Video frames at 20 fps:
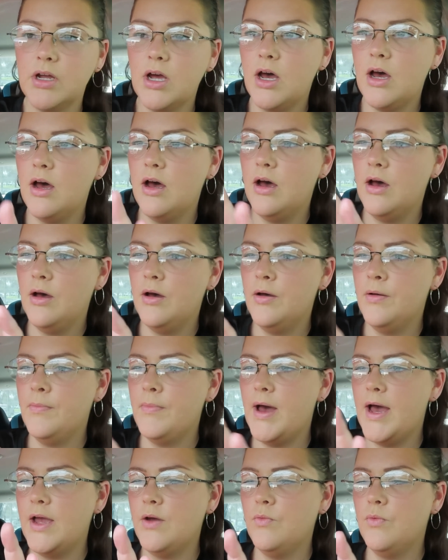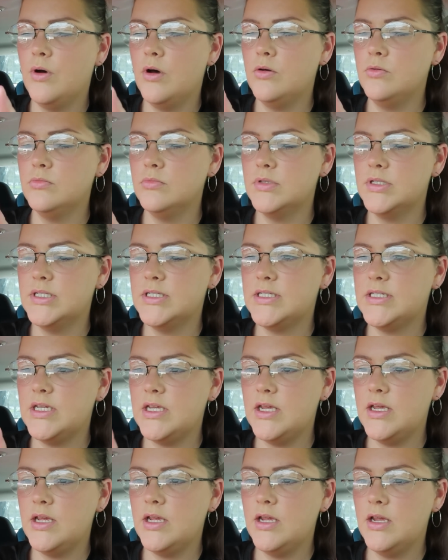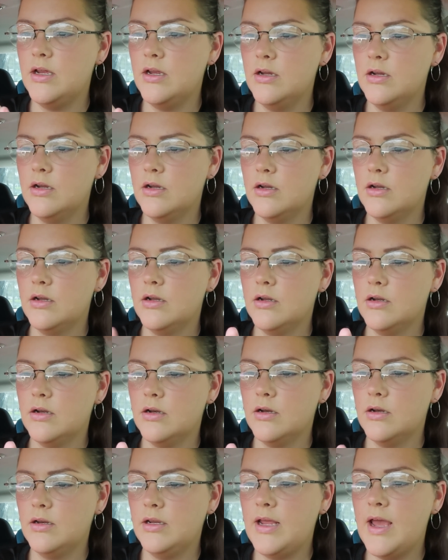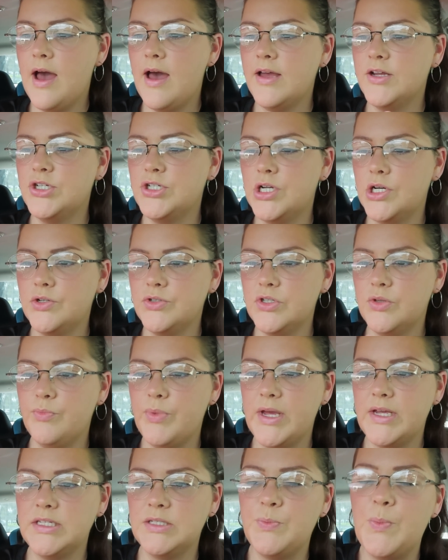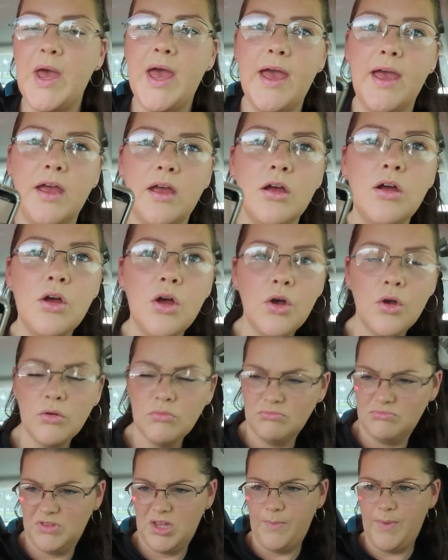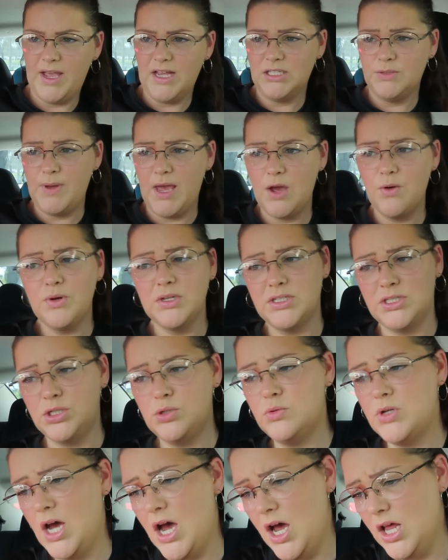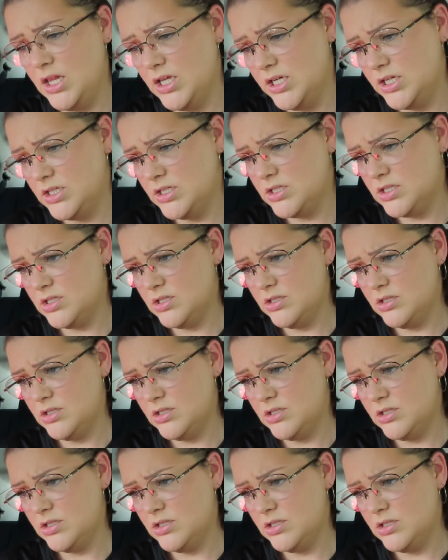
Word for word: Um, I won't see, yeah, it shows the base pay. The base pay was $2.